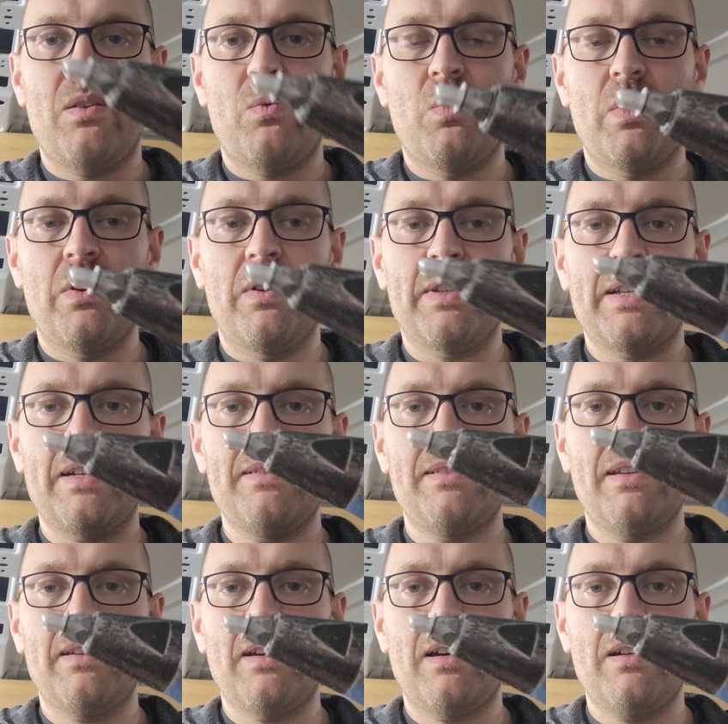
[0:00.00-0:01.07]
where it can't
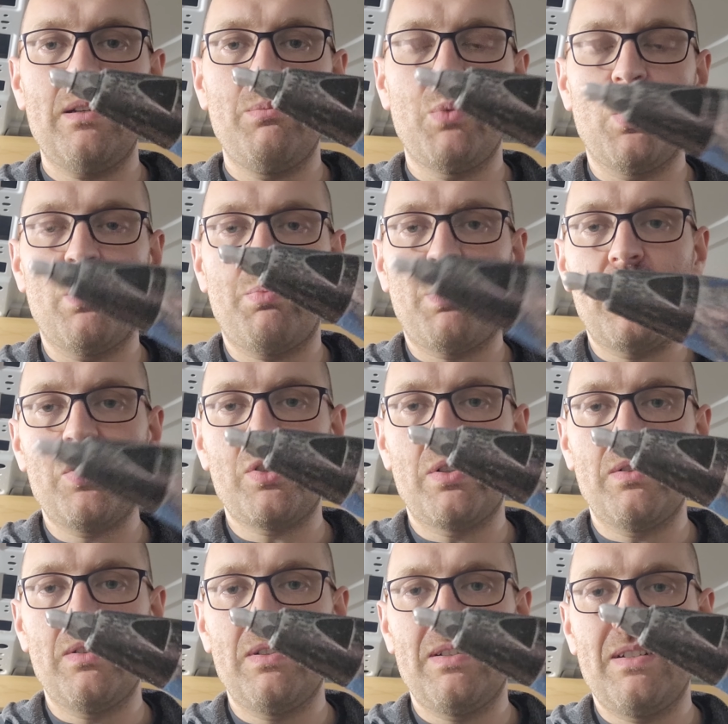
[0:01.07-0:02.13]
take any more
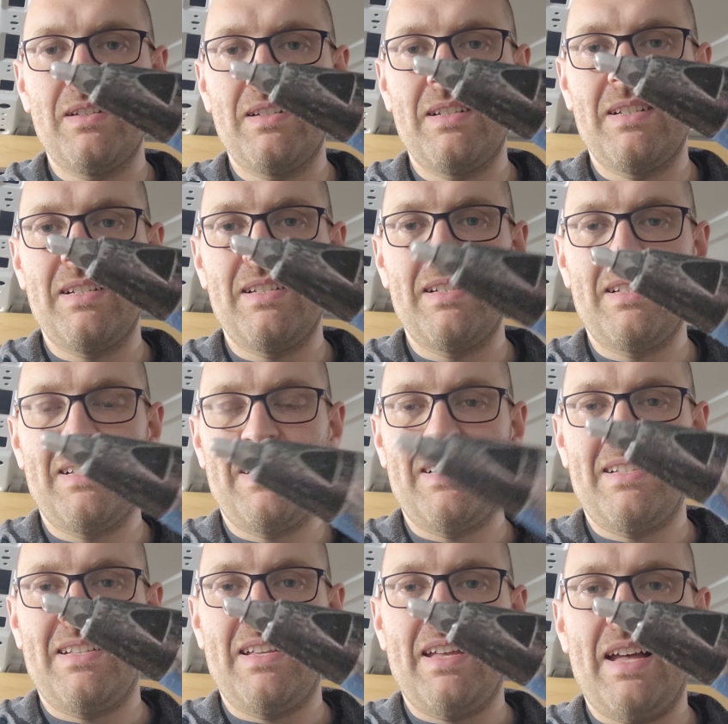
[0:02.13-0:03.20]
pressure
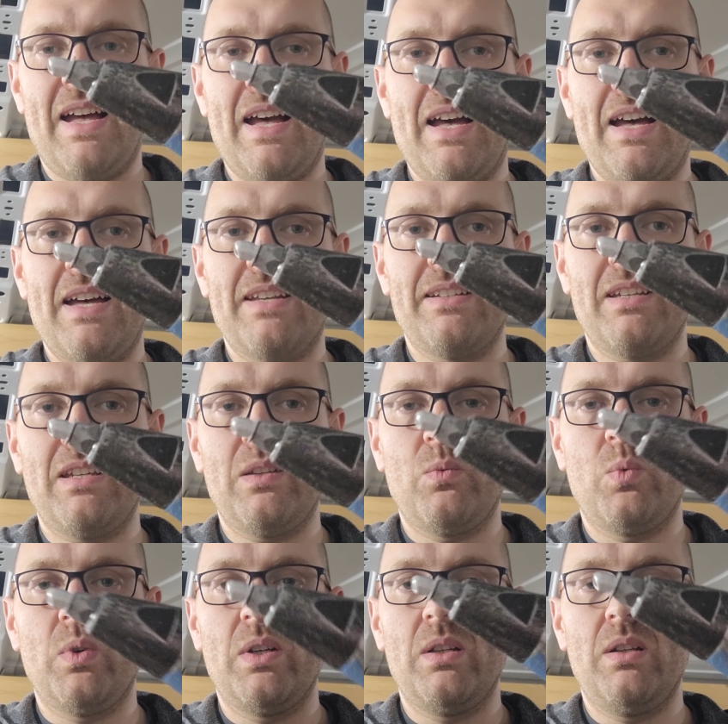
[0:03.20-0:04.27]
and it
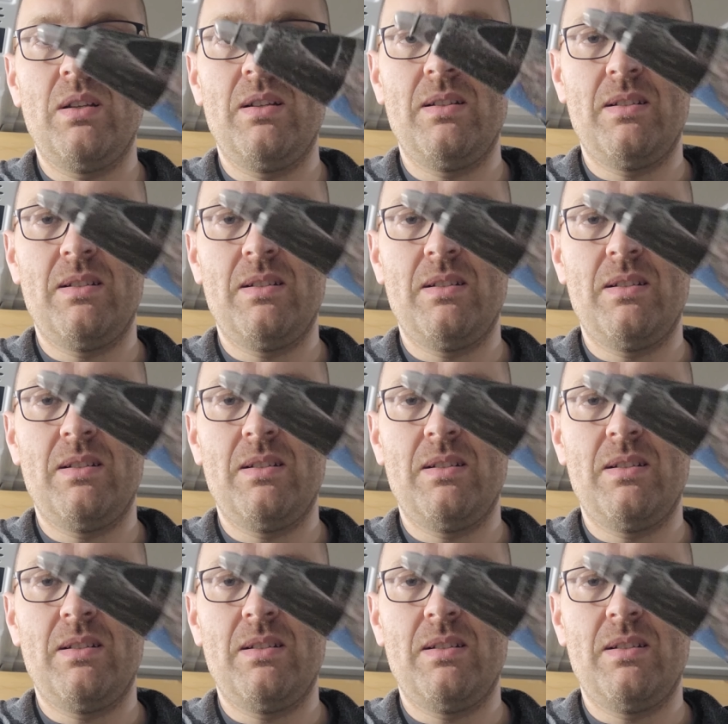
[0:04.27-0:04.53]
will